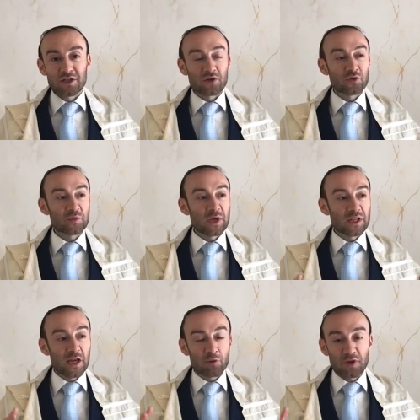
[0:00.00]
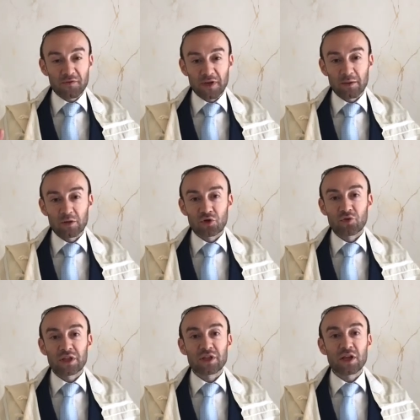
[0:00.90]
uh, to spend time with the family, to
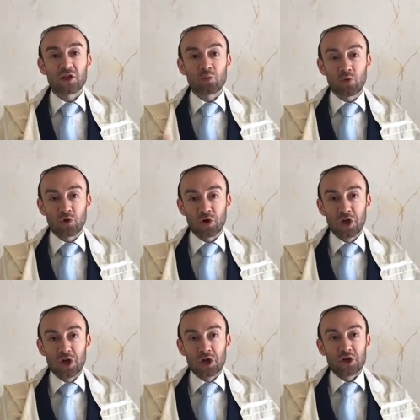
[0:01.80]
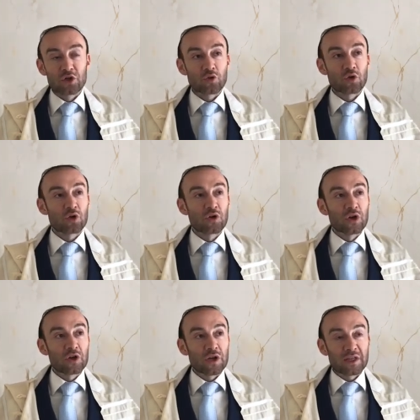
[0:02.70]
read another book, to
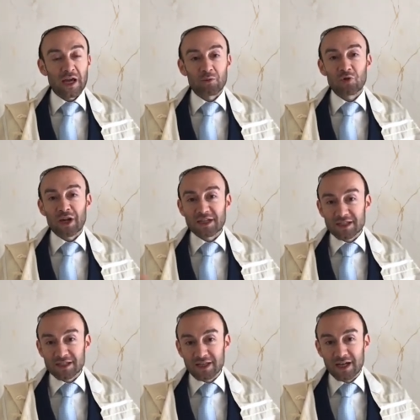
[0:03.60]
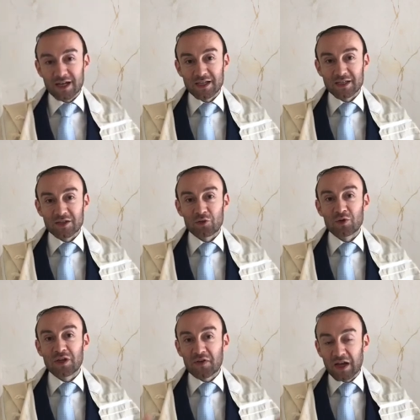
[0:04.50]
time to exercise, to
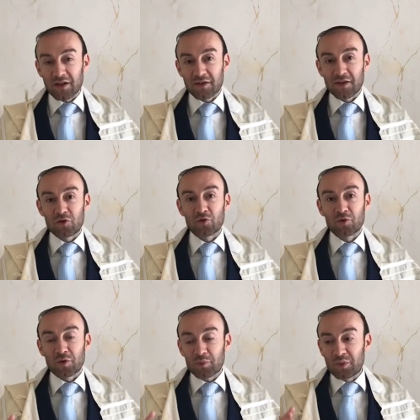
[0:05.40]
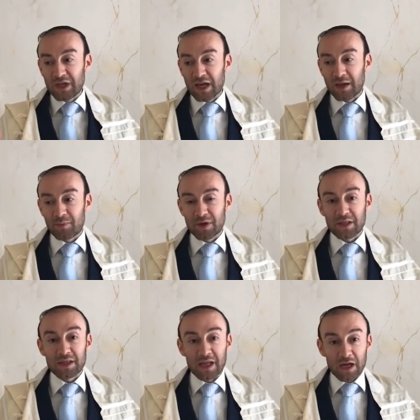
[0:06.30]
live healthy, to be happy.
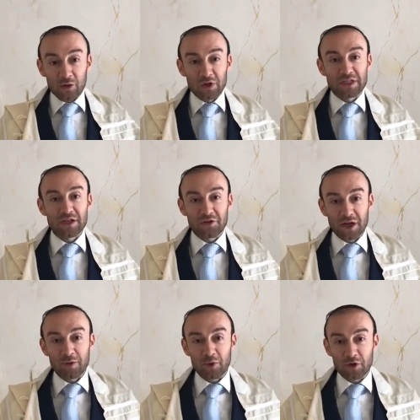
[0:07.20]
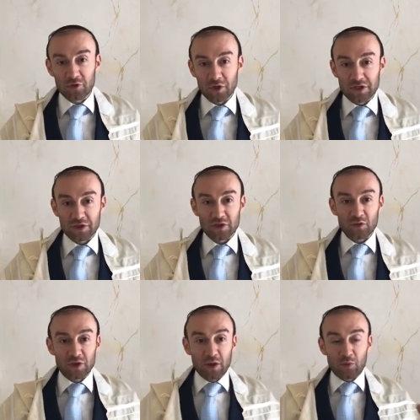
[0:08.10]
Now is a great opportunity.
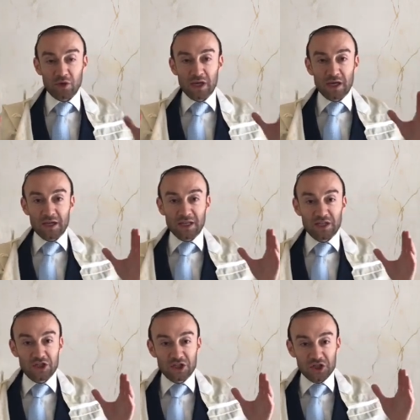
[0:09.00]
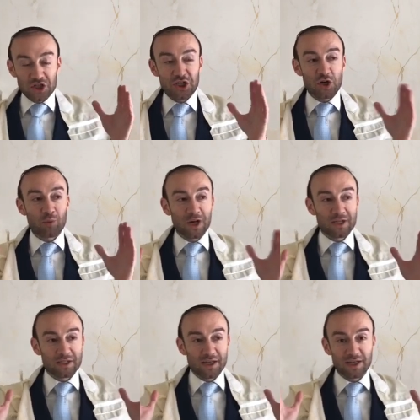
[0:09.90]
So, Rabotai, let's just change our
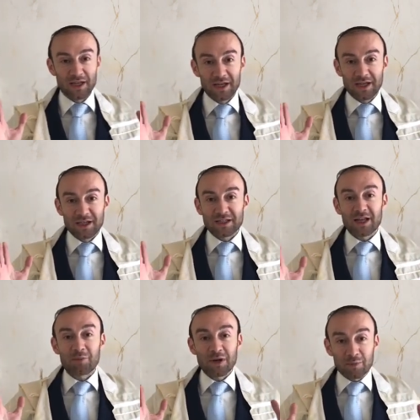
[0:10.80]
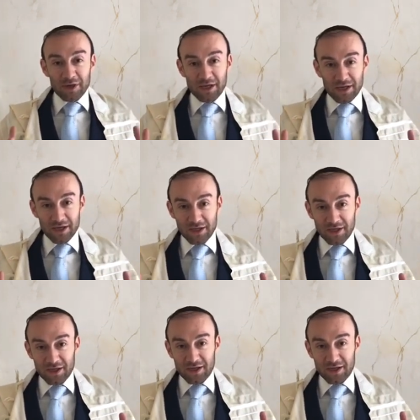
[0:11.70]
mindset. Stop complaining,